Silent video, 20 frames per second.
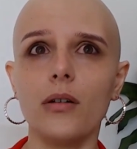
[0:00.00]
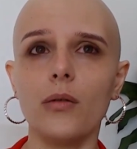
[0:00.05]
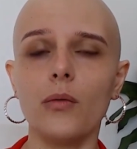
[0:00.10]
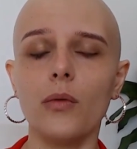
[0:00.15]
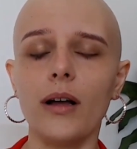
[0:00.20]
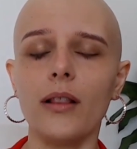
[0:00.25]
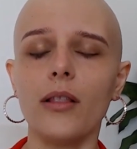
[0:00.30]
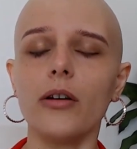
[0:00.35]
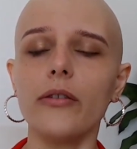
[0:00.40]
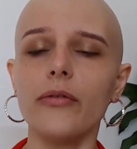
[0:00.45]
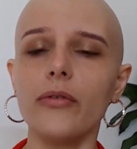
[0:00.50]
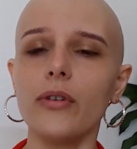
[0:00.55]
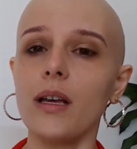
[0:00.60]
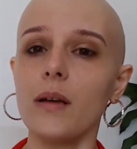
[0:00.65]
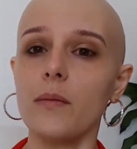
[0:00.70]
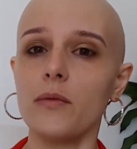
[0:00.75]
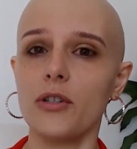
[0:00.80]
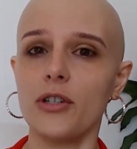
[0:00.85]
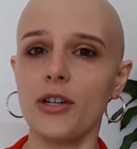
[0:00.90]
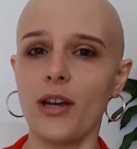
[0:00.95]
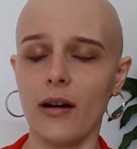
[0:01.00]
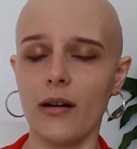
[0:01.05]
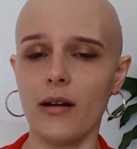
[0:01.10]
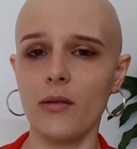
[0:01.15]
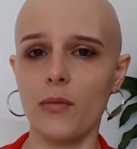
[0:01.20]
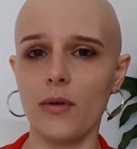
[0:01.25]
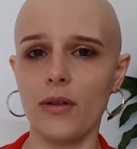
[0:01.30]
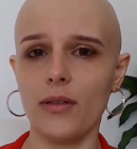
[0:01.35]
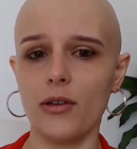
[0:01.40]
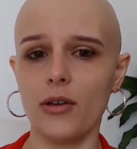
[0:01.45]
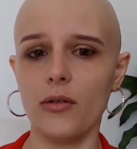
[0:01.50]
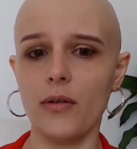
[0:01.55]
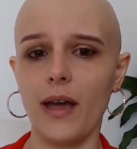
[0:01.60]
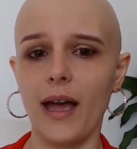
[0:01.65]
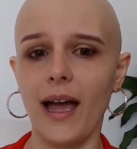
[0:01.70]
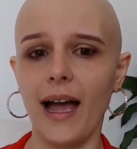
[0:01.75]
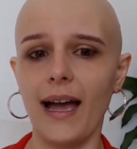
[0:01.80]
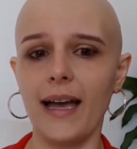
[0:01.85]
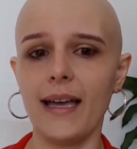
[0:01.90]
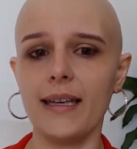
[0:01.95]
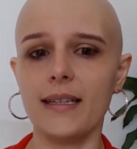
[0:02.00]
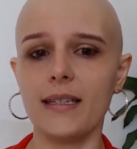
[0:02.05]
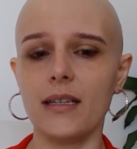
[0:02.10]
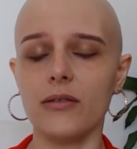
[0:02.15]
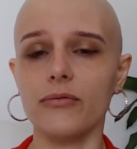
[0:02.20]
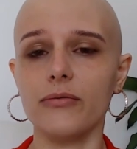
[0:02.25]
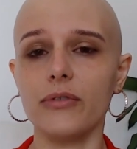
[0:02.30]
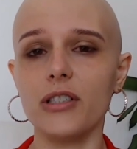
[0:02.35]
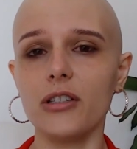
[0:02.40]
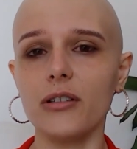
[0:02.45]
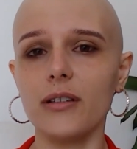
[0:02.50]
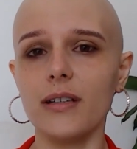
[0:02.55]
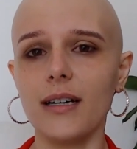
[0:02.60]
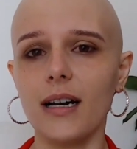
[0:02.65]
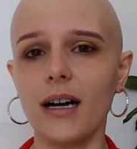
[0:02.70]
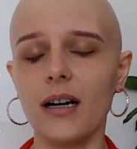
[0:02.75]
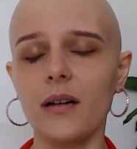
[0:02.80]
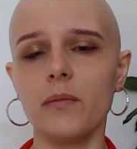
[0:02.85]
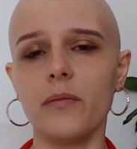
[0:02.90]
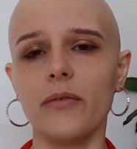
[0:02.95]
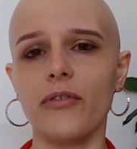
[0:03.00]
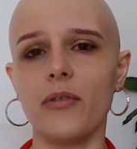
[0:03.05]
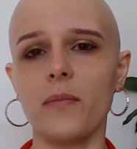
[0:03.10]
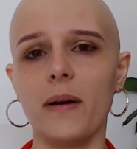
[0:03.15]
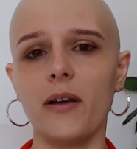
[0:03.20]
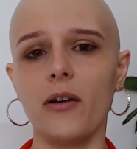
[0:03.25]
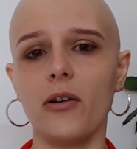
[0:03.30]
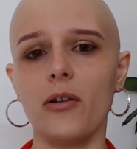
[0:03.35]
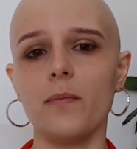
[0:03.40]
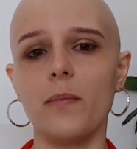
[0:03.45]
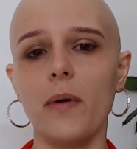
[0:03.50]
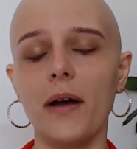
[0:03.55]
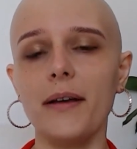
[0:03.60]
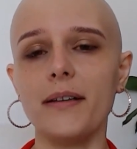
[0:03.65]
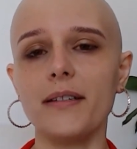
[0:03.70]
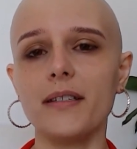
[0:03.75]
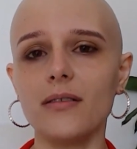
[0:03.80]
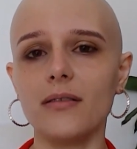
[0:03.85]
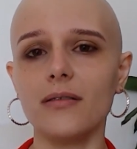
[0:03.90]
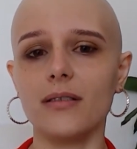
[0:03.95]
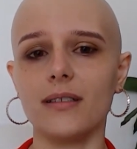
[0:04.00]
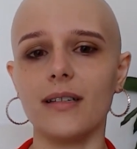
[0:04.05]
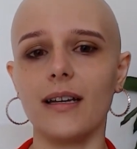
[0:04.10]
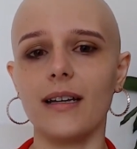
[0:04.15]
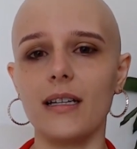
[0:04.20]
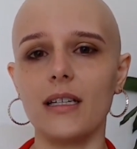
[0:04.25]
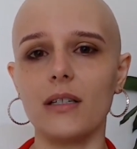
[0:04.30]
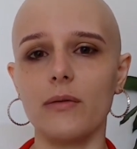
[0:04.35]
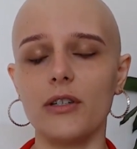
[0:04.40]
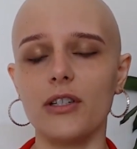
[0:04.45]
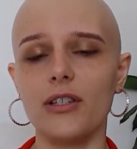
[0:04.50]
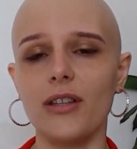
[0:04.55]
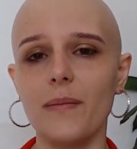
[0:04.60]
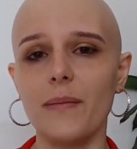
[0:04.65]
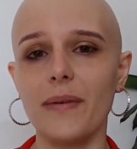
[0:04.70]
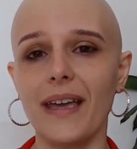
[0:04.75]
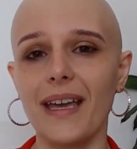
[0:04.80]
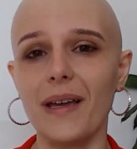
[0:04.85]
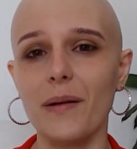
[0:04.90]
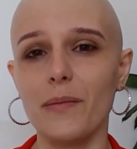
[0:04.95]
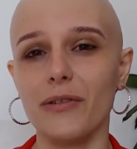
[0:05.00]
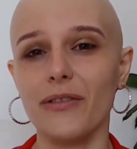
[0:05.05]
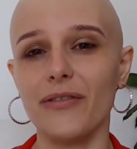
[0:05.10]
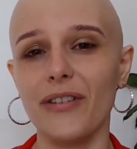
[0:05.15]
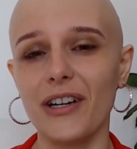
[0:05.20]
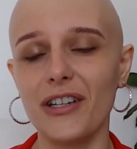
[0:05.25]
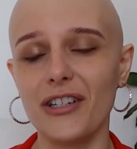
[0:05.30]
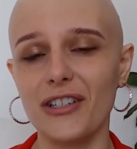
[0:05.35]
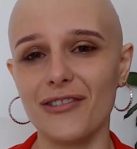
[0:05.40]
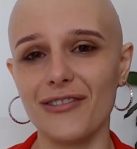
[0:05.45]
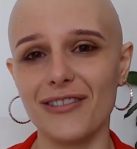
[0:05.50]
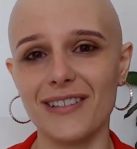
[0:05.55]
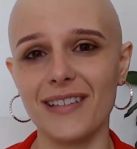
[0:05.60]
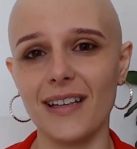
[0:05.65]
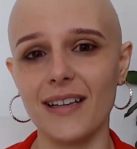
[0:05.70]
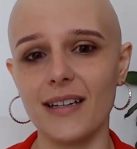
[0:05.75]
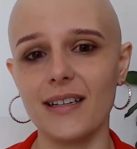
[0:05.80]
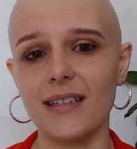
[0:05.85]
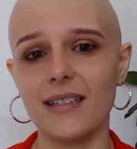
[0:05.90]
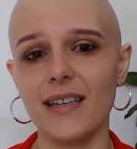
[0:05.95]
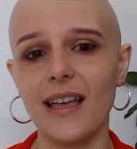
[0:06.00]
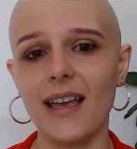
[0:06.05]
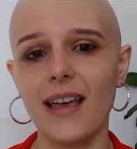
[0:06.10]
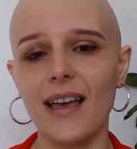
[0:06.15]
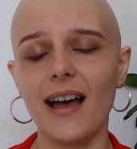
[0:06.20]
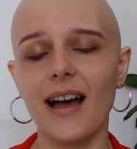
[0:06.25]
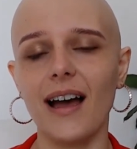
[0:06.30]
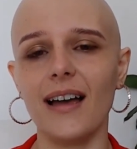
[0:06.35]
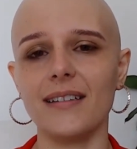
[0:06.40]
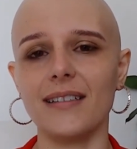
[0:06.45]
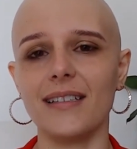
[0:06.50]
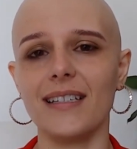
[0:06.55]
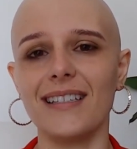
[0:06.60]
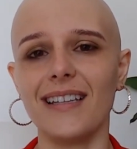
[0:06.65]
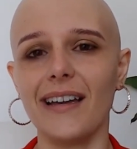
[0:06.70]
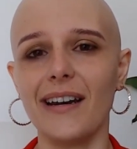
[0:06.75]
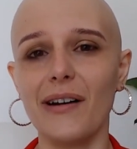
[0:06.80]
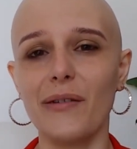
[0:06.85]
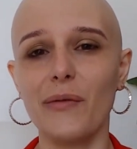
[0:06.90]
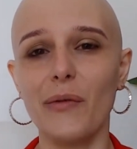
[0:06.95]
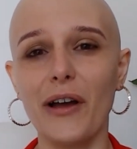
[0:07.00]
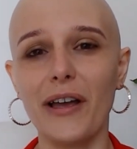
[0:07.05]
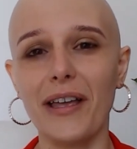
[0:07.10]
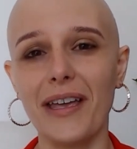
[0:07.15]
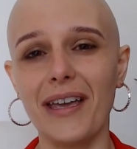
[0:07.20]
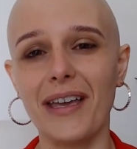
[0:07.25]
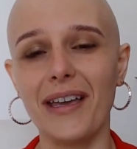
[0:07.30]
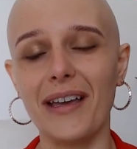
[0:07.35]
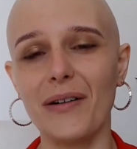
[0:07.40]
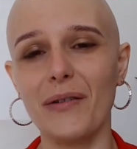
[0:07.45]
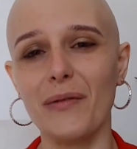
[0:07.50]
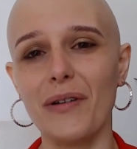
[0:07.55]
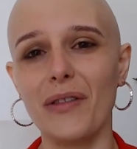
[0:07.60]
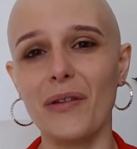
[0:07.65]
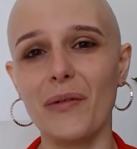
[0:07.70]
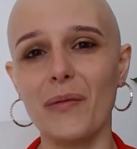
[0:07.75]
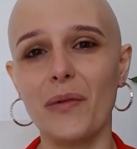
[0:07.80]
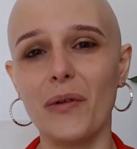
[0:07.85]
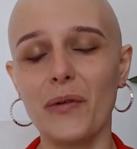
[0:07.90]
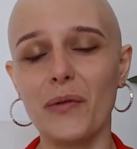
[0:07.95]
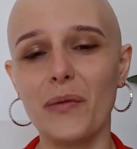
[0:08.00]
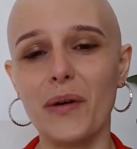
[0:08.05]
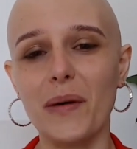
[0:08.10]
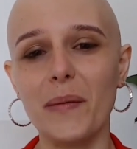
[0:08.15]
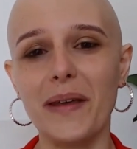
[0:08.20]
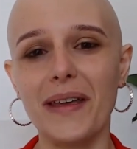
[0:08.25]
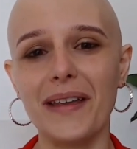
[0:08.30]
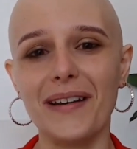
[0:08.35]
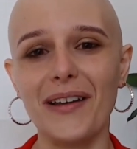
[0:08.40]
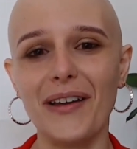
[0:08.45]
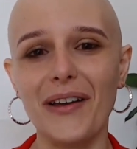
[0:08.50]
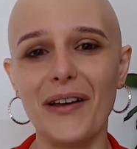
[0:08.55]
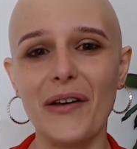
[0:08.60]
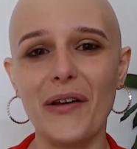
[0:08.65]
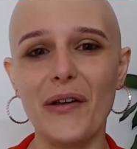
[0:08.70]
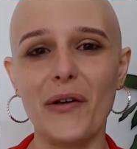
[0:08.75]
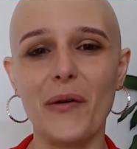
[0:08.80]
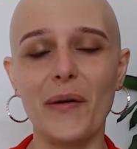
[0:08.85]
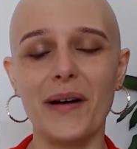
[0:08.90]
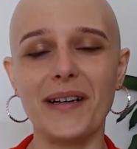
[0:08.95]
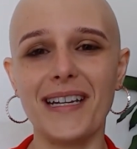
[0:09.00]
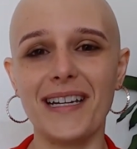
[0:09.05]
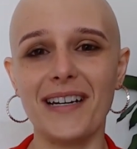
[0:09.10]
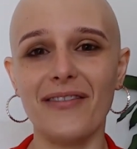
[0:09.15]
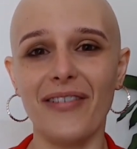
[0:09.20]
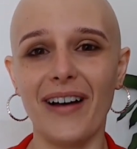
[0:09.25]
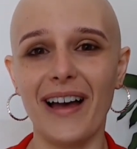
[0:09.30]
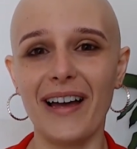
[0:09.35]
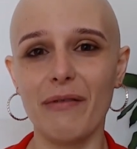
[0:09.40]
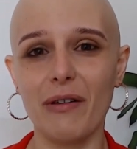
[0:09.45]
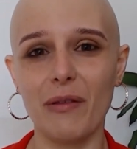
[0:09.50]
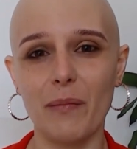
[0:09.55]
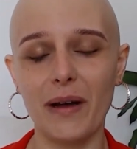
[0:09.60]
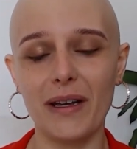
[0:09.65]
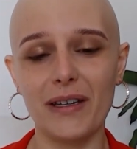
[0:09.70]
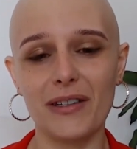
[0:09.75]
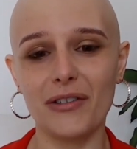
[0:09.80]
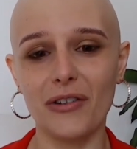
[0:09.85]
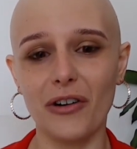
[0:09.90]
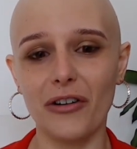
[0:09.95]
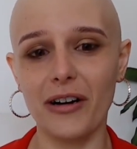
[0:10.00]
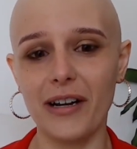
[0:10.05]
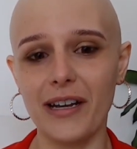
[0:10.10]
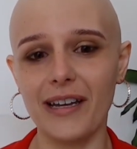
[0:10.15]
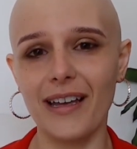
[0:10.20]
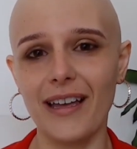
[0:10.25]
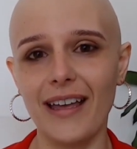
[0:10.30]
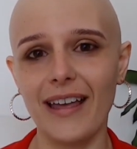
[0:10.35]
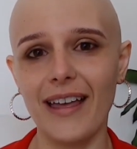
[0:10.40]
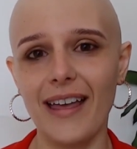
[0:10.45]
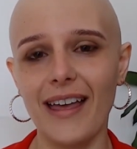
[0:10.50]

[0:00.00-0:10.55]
what I'm sharing with you has originally come from my own personal studies, which then became professional studies as I started working with more women who identified with my story.